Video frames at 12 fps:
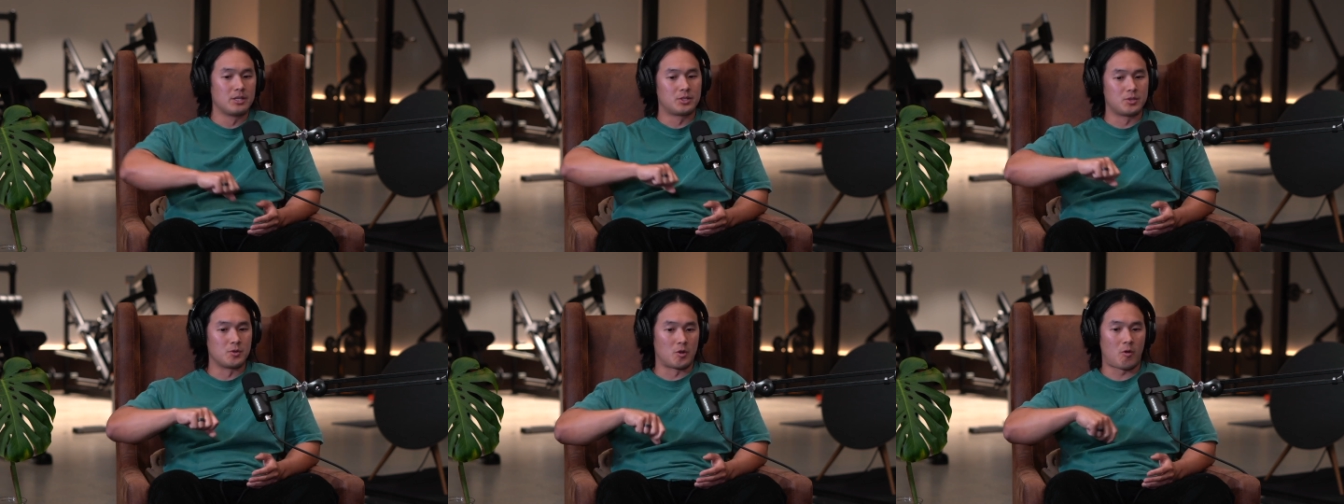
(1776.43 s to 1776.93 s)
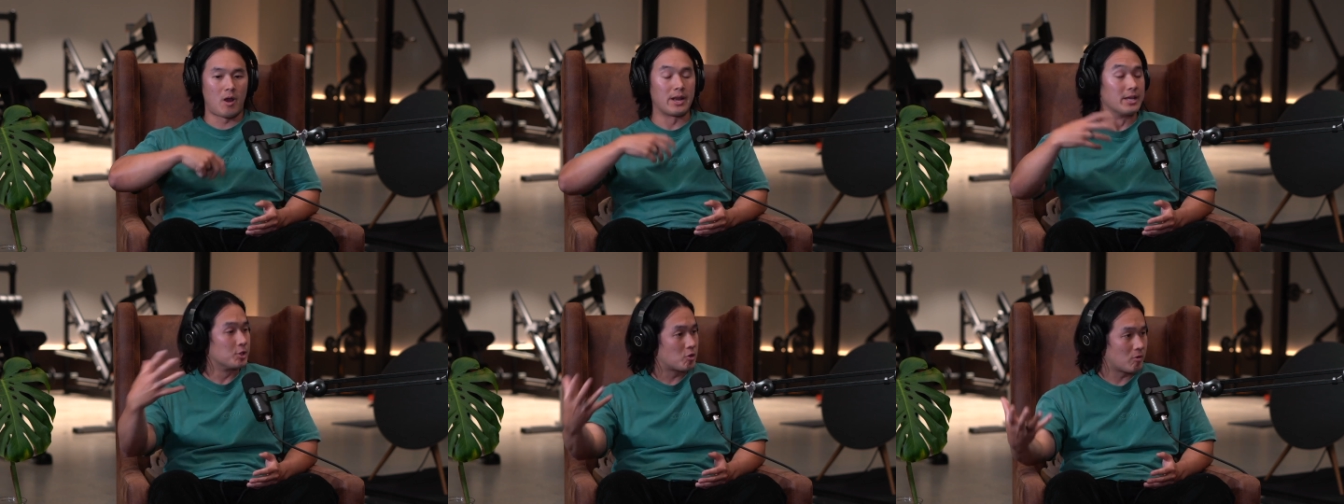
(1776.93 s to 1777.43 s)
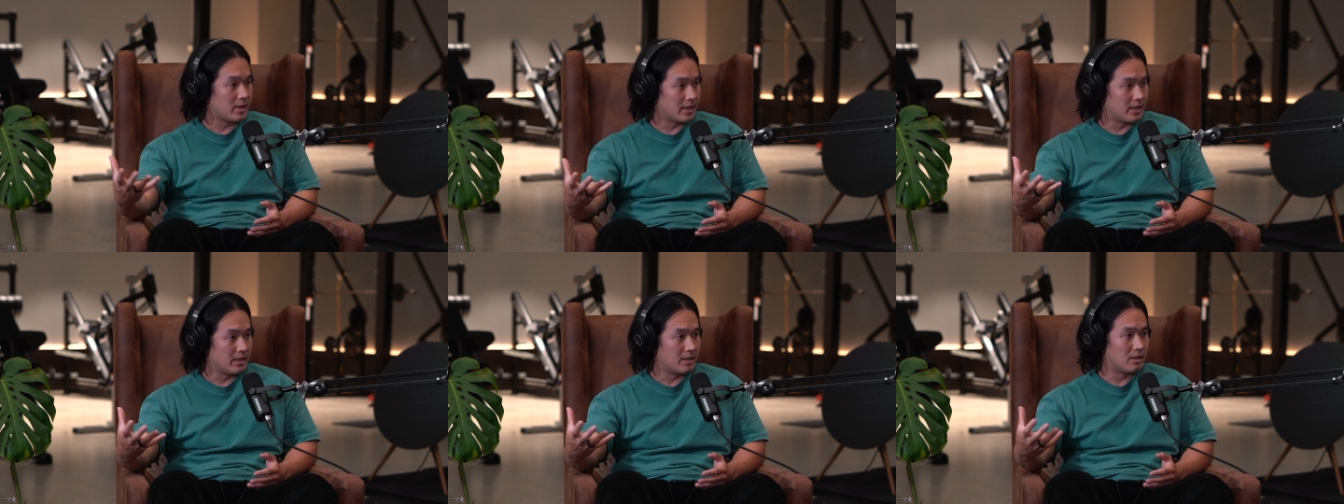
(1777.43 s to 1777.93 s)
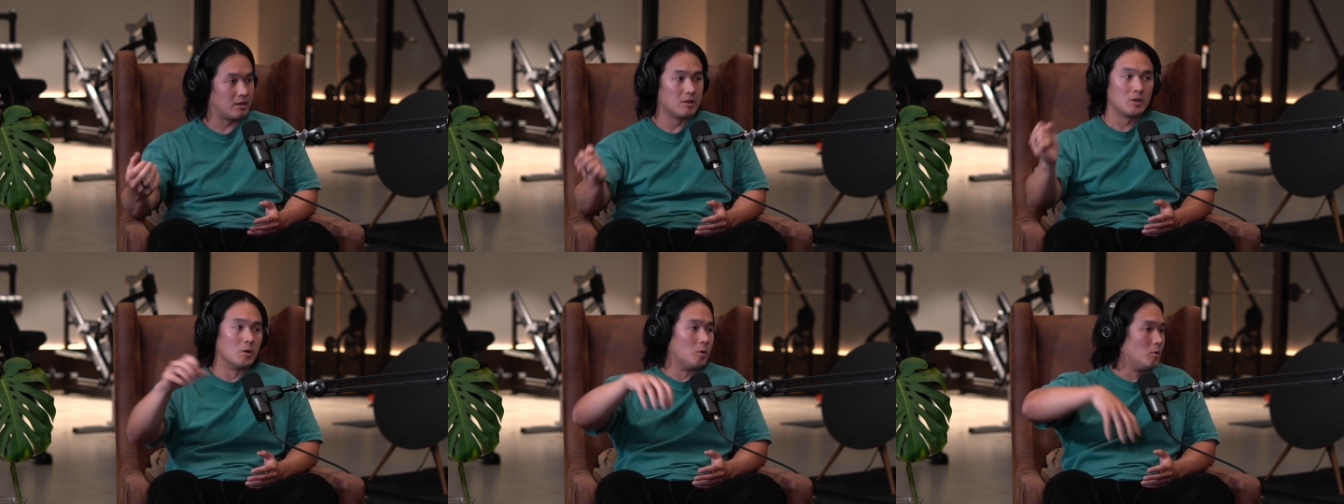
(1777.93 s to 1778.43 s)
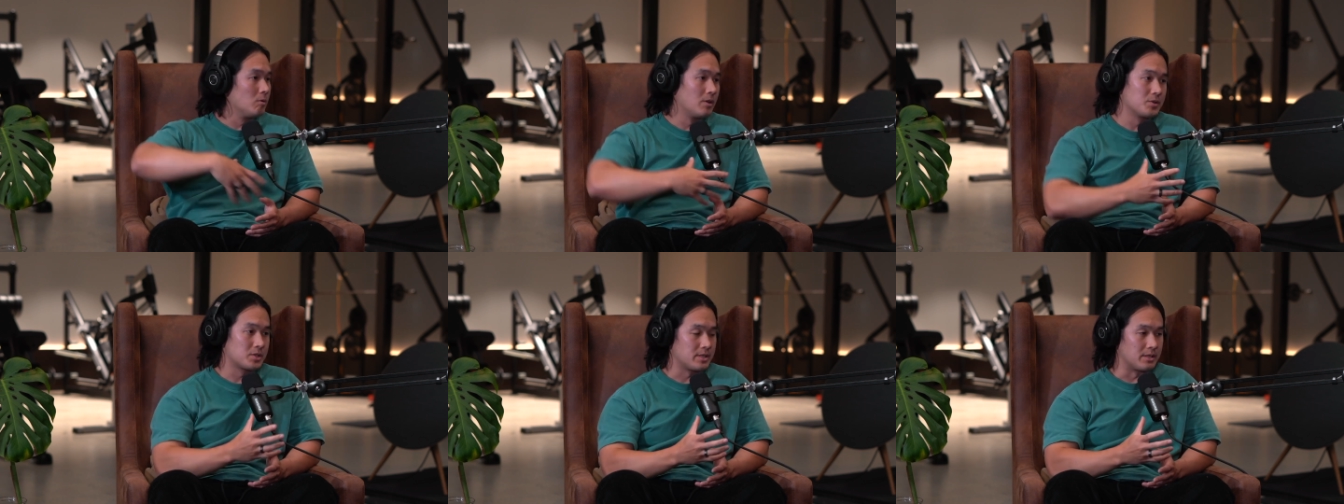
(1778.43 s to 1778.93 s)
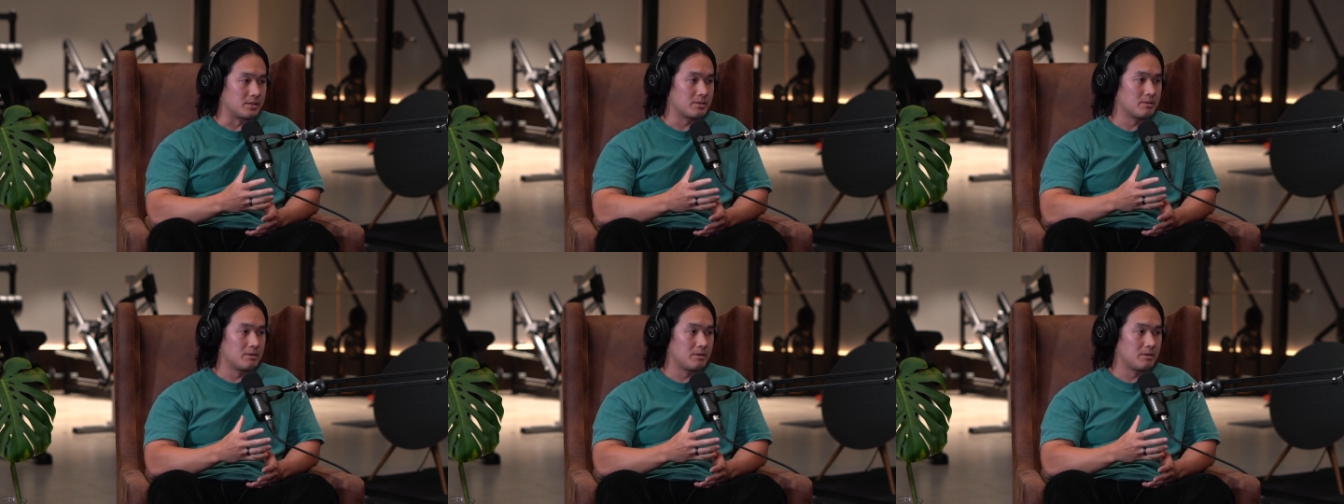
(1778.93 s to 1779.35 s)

to create intrigue here, all those things.